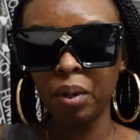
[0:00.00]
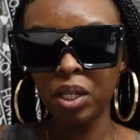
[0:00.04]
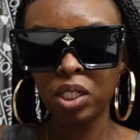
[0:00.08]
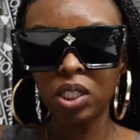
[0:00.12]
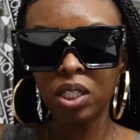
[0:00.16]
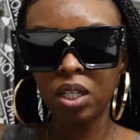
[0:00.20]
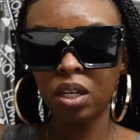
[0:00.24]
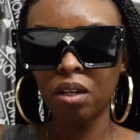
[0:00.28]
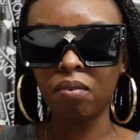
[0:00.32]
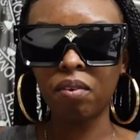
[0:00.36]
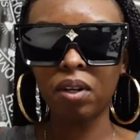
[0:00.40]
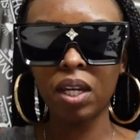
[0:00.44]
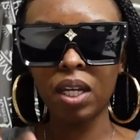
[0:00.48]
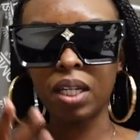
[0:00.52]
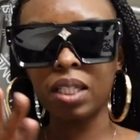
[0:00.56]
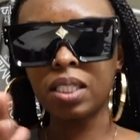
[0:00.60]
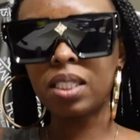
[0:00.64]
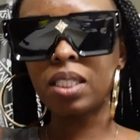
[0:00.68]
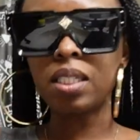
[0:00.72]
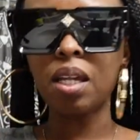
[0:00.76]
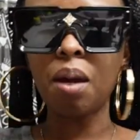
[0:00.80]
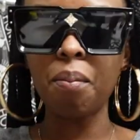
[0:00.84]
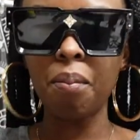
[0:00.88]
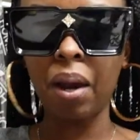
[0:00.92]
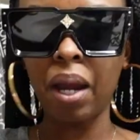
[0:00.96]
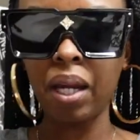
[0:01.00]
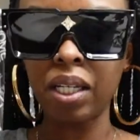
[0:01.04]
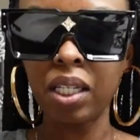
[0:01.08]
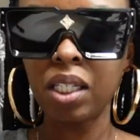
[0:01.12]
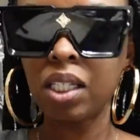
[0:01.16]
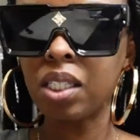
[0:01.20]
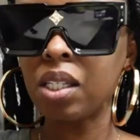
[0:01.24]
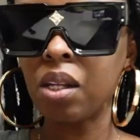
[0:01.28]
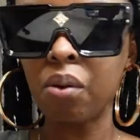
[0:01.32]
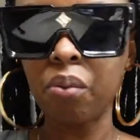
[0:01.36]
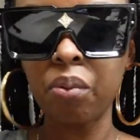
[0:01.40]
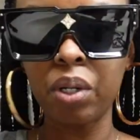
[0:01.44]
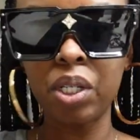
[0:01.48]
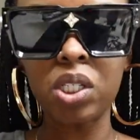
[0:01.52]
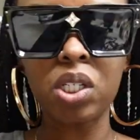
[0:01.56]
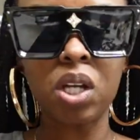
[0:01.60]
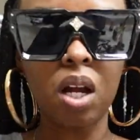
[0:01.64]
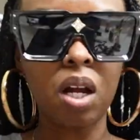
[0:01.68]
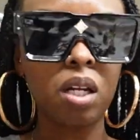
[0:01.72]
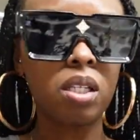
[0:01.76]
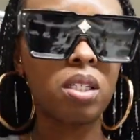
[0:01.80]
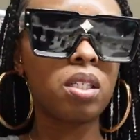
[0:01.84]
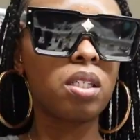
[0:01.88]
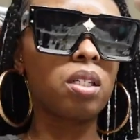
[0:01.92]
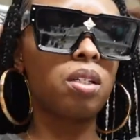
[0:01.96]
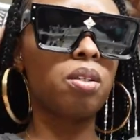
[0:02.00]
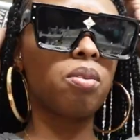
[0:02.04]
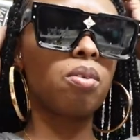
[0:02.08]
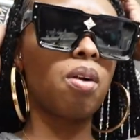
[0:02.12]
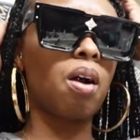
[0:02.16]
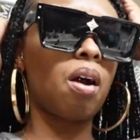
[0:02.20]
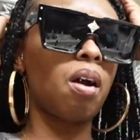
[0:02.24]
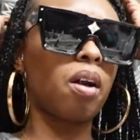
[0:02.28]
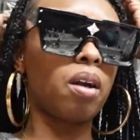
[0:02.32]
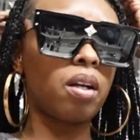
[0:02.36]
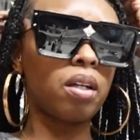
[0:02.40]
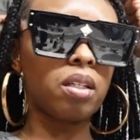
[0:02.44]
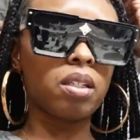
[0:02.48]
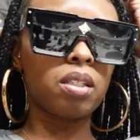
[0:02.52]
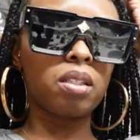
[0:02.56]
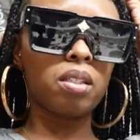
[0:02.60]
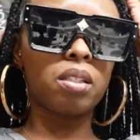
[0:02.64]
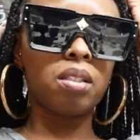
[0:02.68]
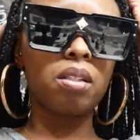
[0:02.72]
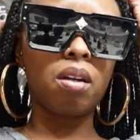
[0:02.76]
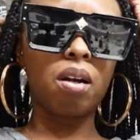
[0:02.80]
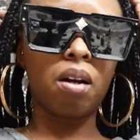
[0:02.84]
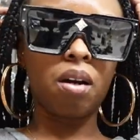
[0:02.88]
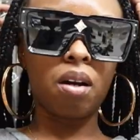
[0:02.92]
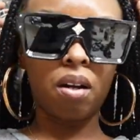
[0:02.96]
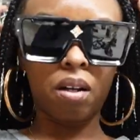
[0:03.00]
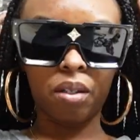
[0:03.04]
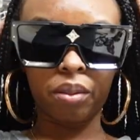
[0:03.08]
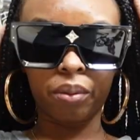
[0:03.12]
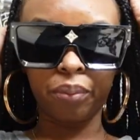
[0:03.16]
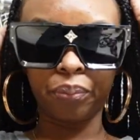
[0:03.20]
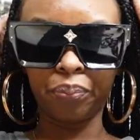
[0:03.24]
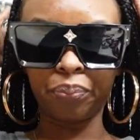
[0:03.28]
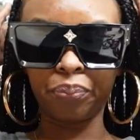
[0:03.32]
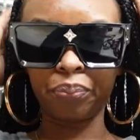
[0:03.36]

much giving somebody's rich auntie, you guys, y'all.